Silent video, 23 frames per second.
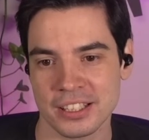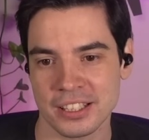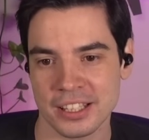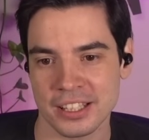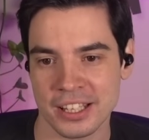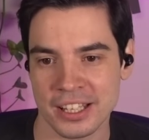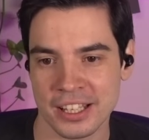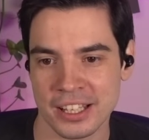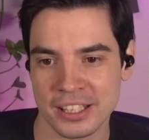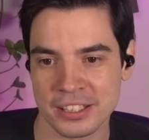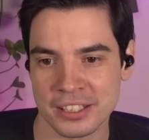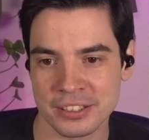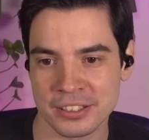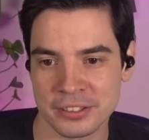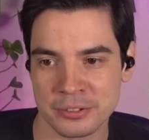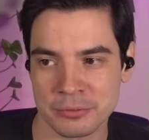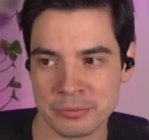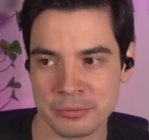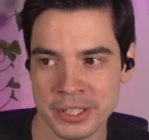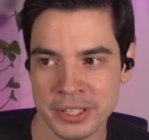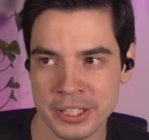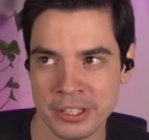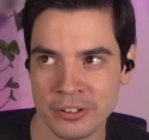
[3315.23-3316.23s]
And
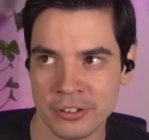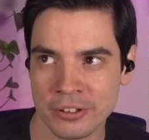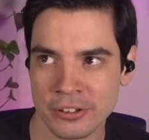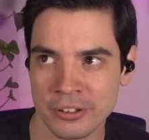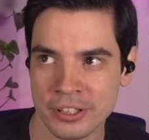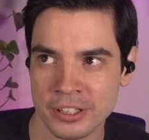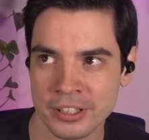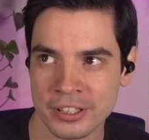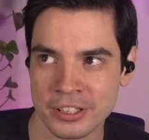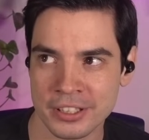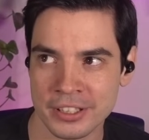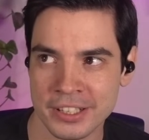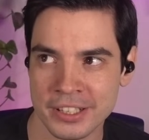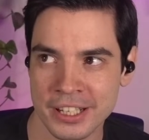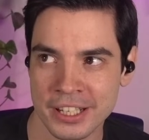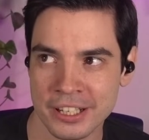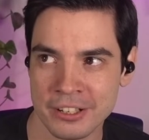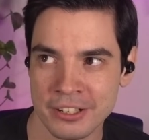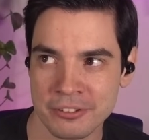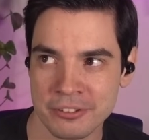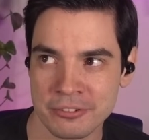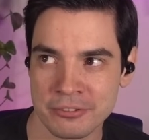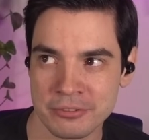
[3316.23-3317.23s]
we are
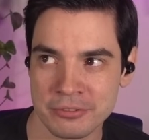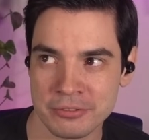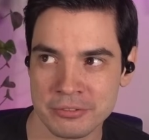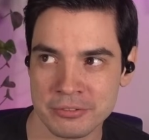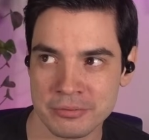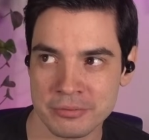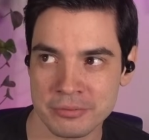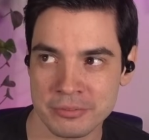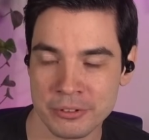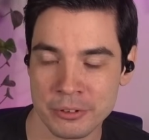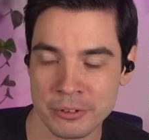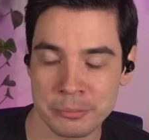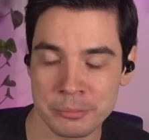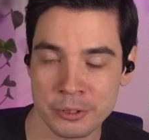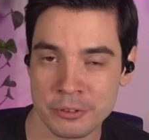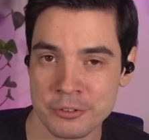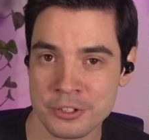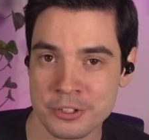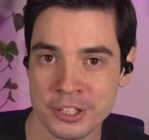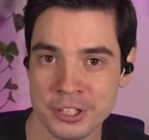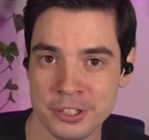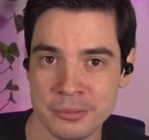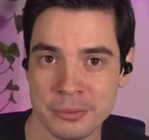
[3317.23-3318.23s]
now
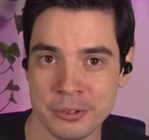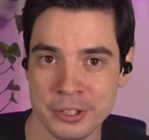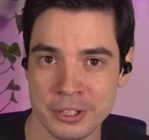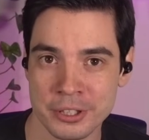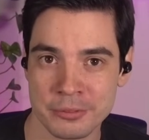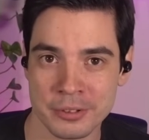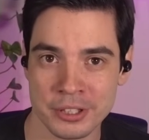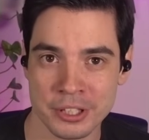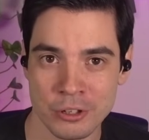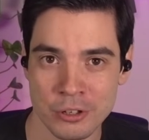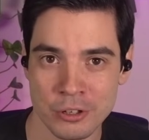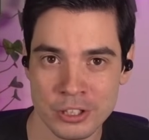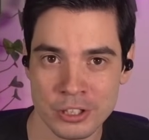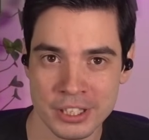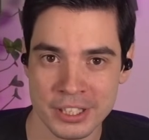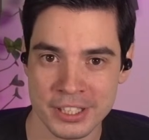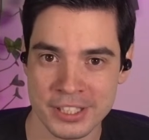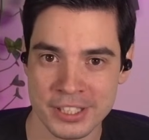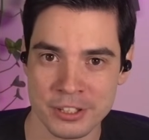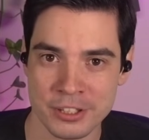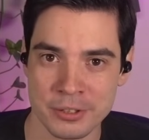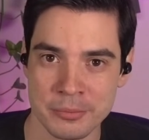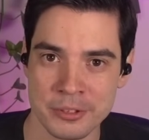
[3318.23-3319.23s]
approaching the point where
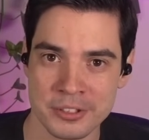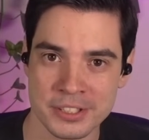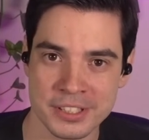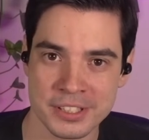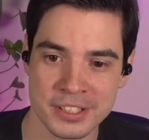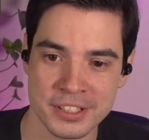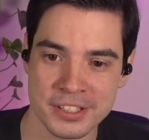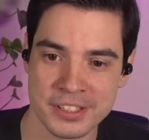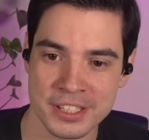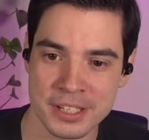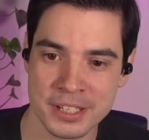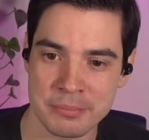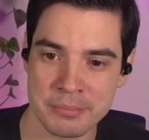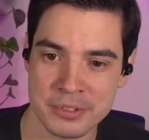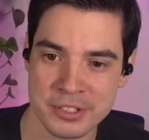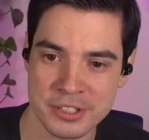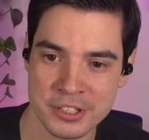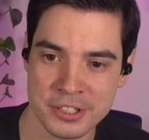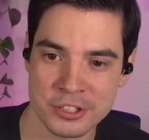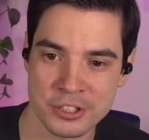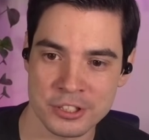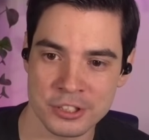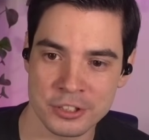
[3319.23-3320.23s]
Kotlin is almost in the same
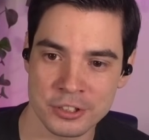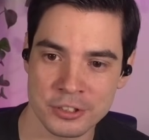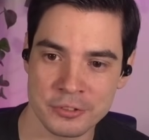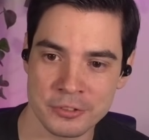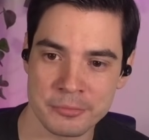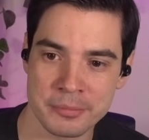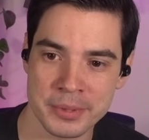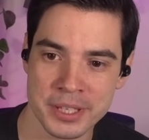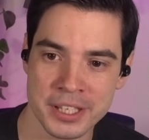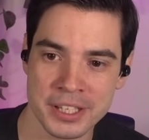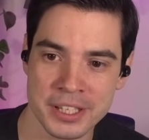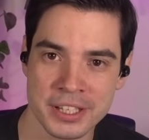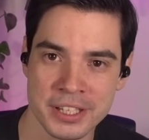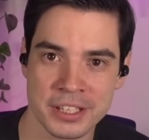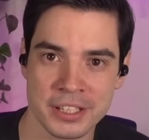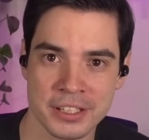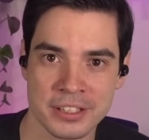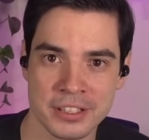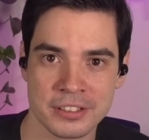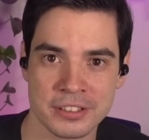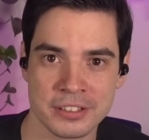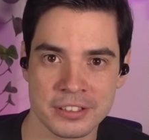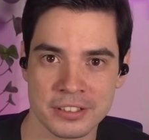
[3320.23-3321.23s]
position of
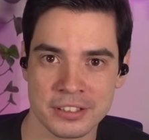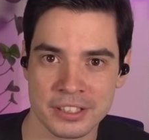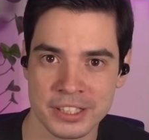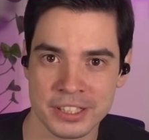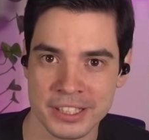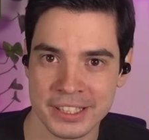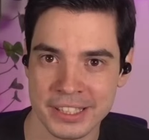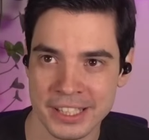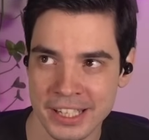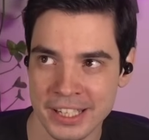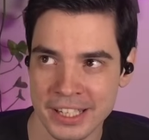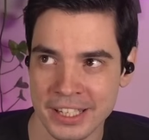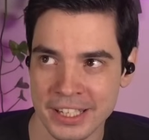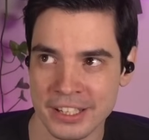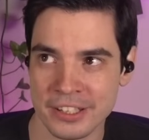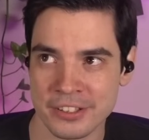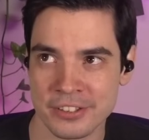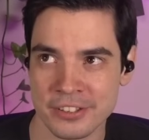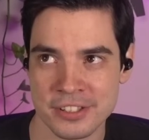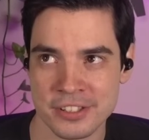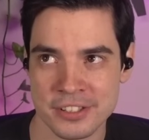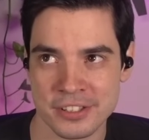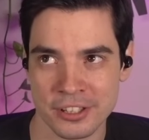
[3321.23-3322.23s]
being like 10
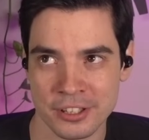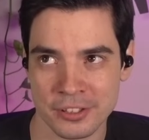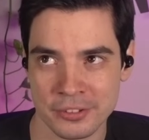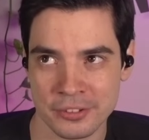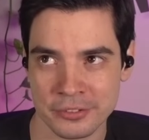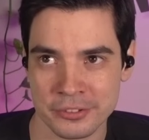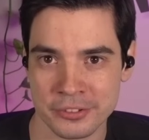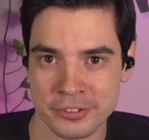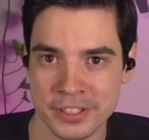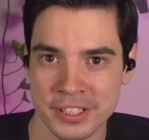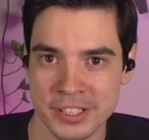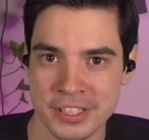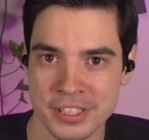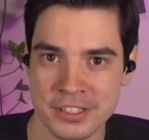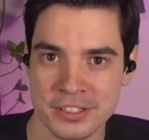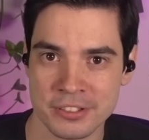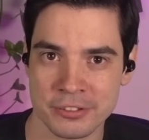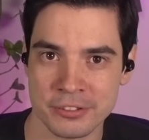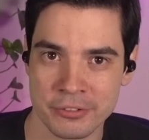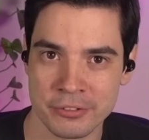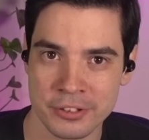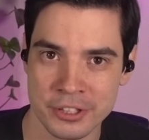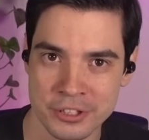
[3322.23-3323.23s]
years after
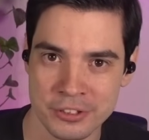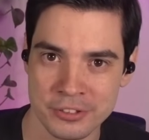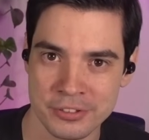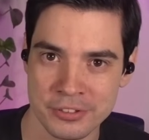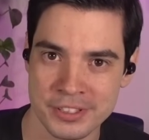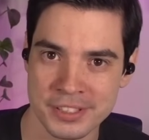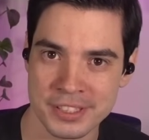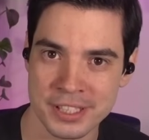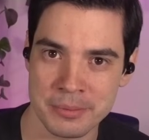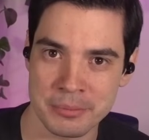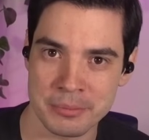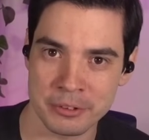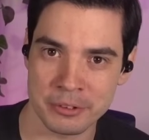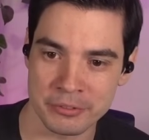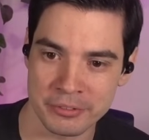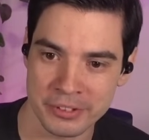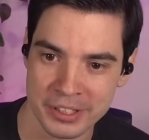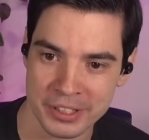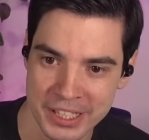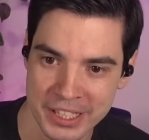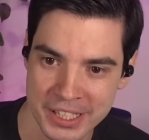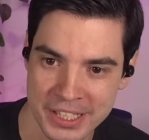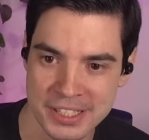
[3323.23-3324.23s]
its original stable
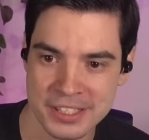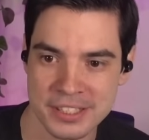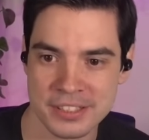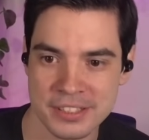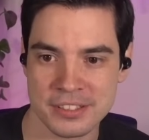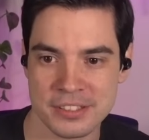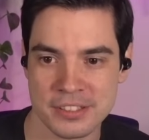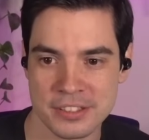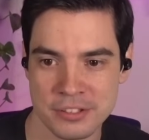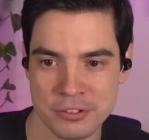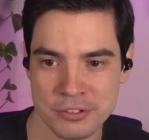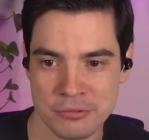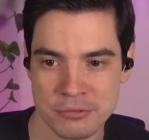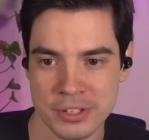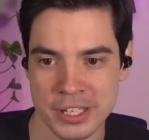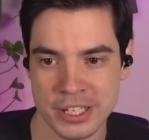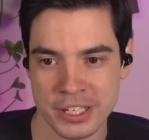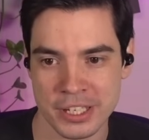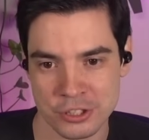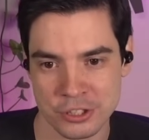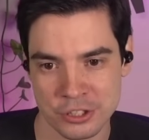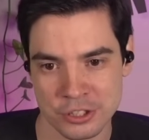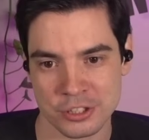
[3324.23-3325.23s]
release,
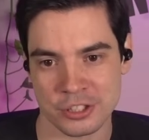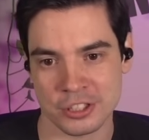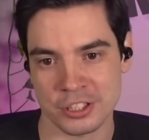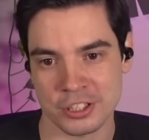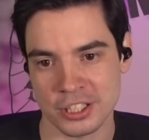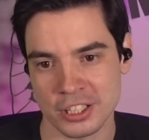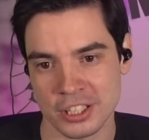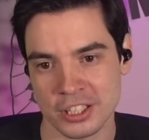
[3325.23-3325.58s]
soon-ish.